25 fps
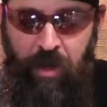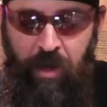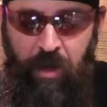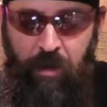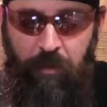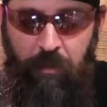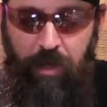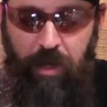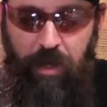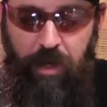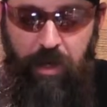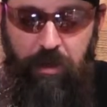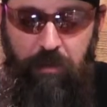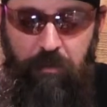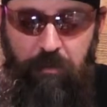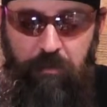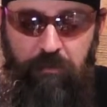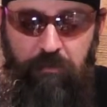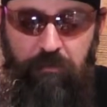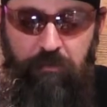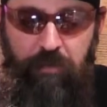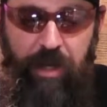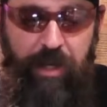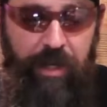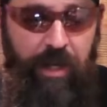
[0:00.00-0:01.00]
but,
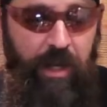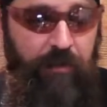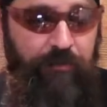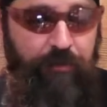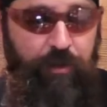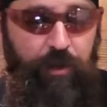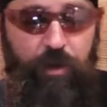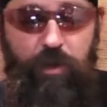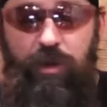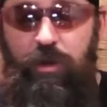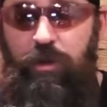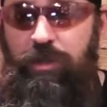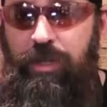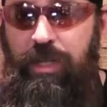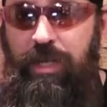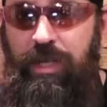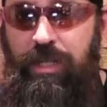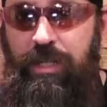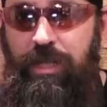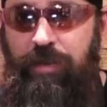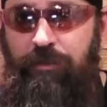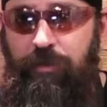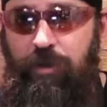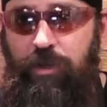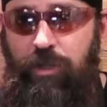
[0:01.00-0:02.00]
and then if you're using a
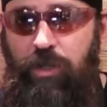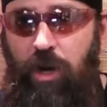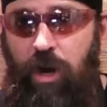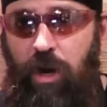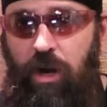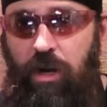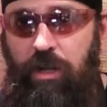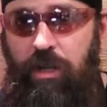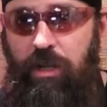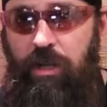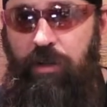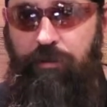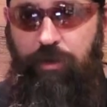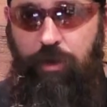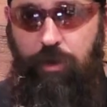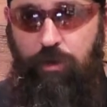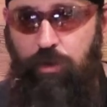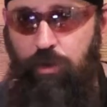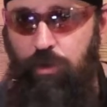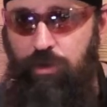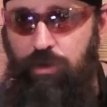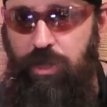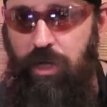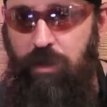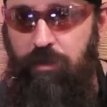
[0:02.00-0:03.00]
different chocolate, if you
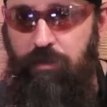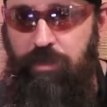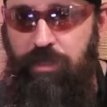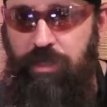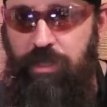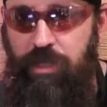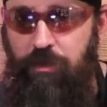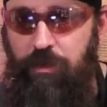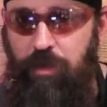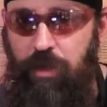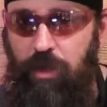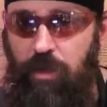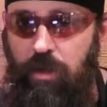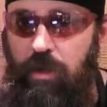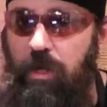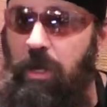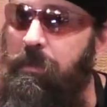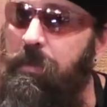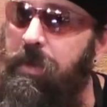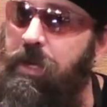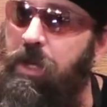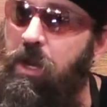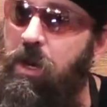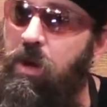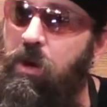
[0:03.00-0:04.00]
do something similar,
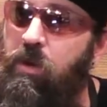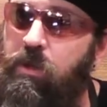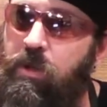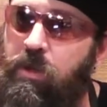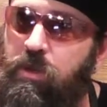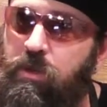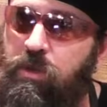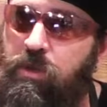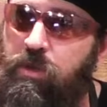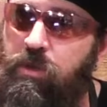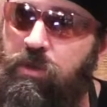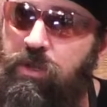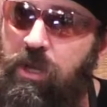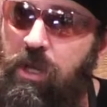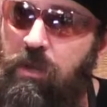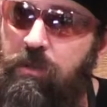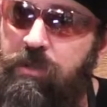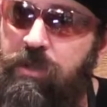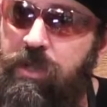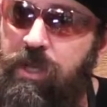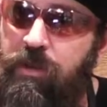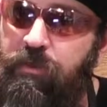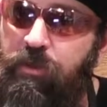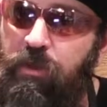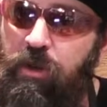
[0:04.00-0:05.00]
let me know. Do you do
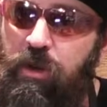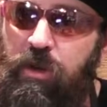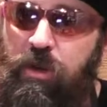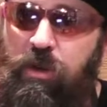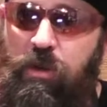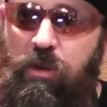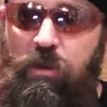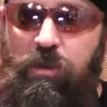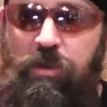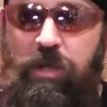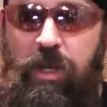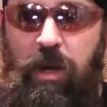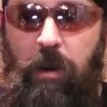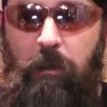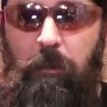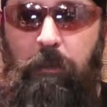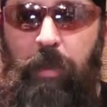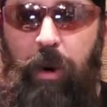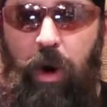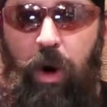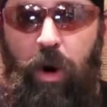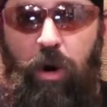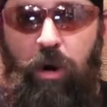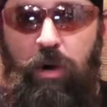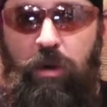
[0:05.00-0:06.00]
something different? Do you use like a
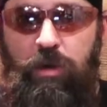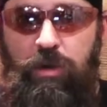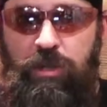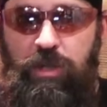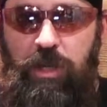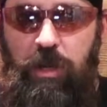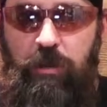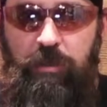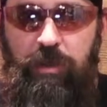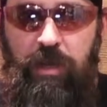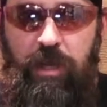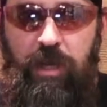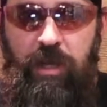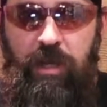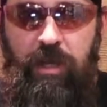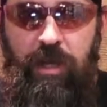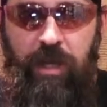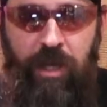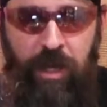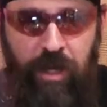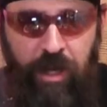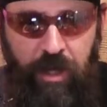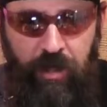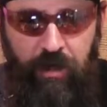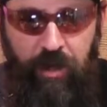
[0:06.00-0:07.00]
bar or something
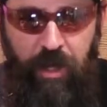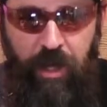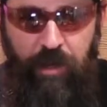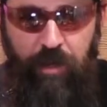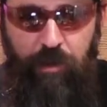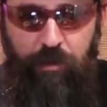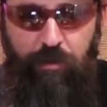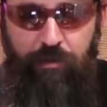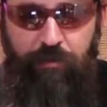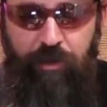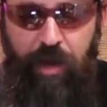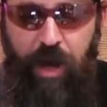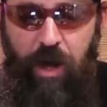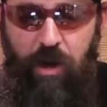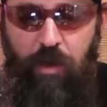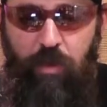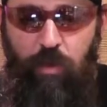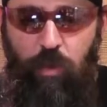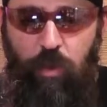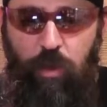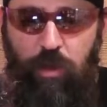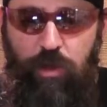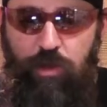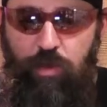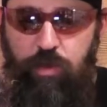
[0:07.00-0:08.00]
that you
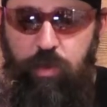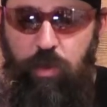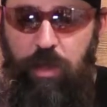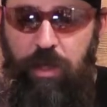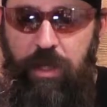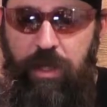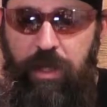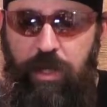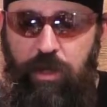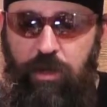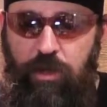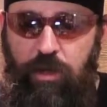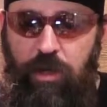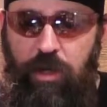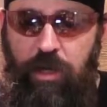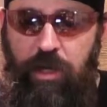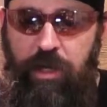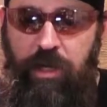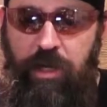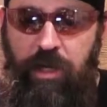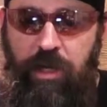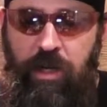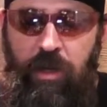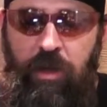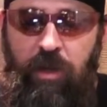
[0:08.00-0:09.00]
found works really
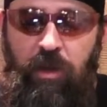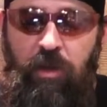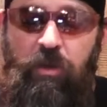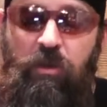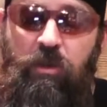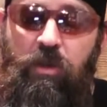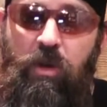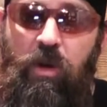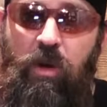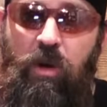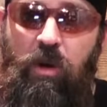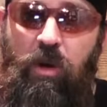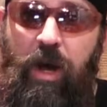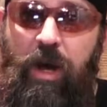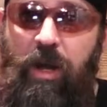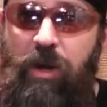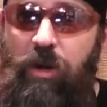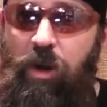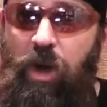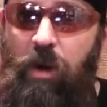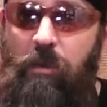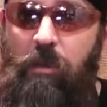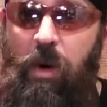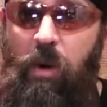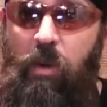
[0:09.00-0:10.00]
good? So, I don't
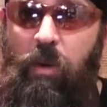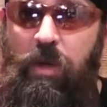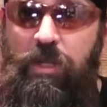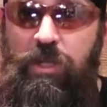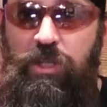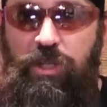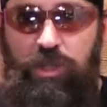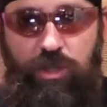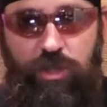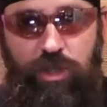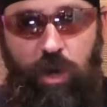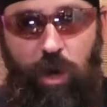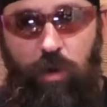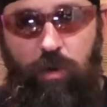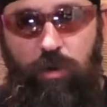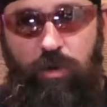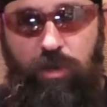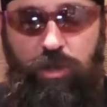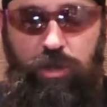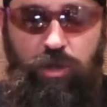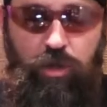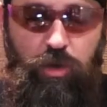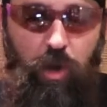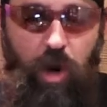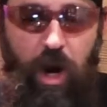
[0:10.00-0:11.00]
know. I'm always stoked
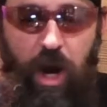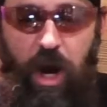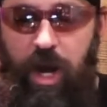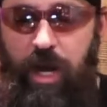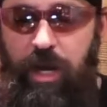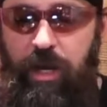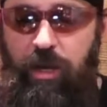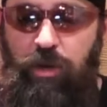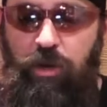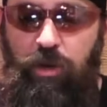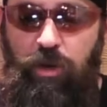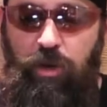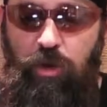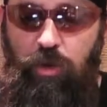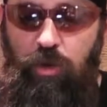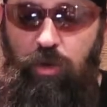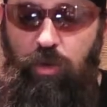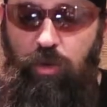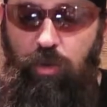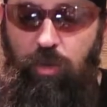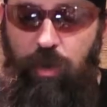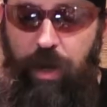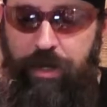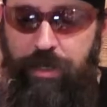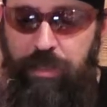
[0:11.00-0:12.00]
to try
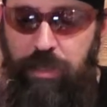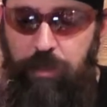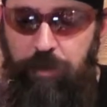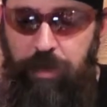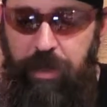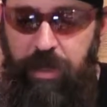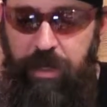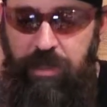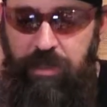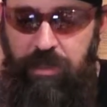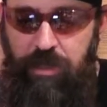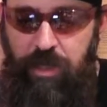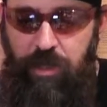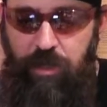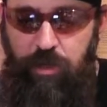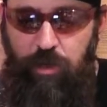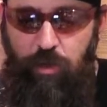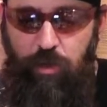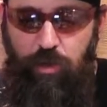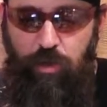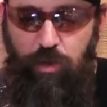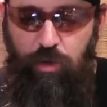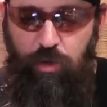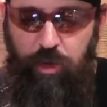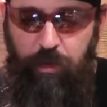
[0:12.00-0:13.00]
new recipes and
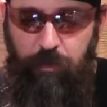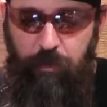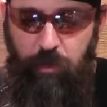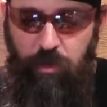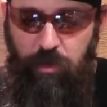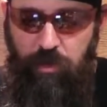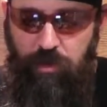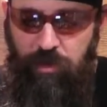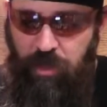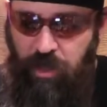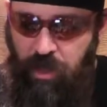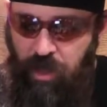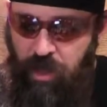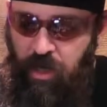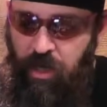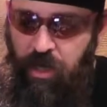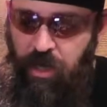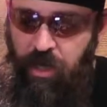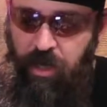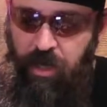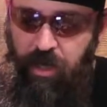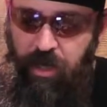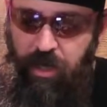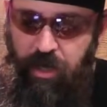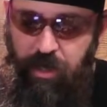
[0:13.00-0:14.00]
new creamers,
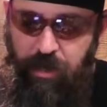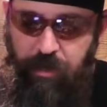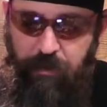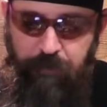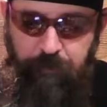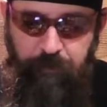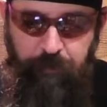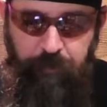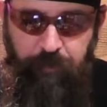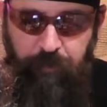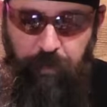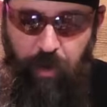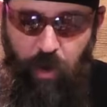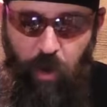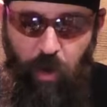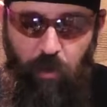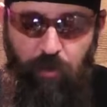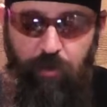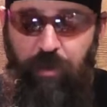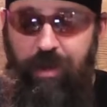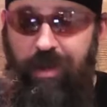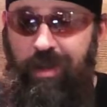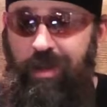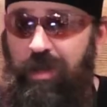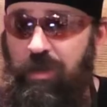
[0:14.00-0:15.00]
and
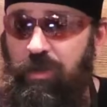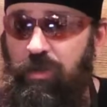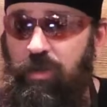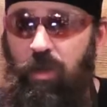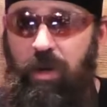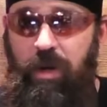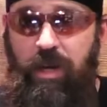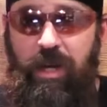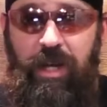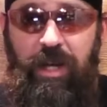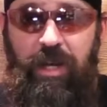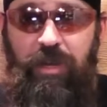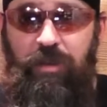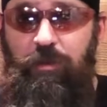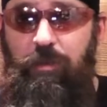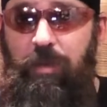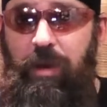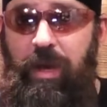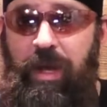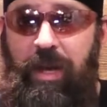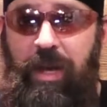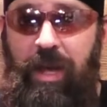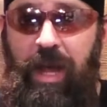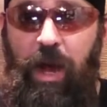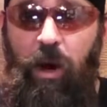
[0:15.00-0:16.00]
hopefully this one has
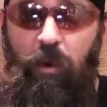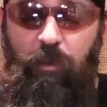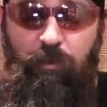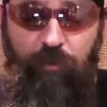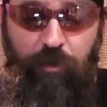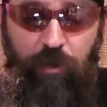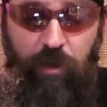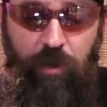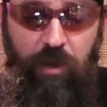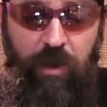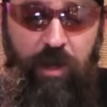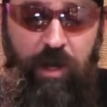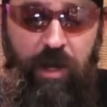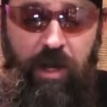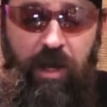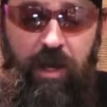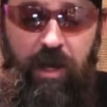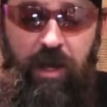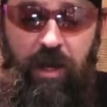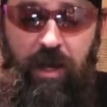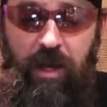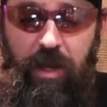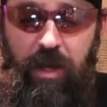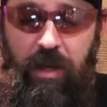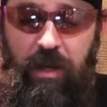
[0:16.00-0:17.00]
been helpful.
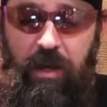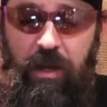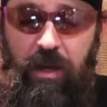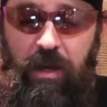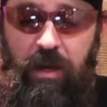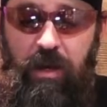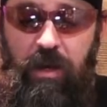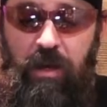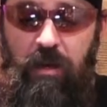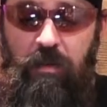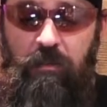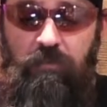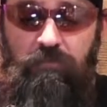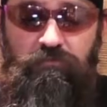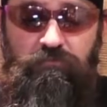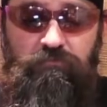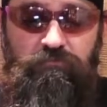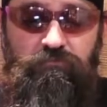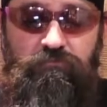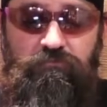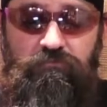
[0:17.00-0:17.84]
And,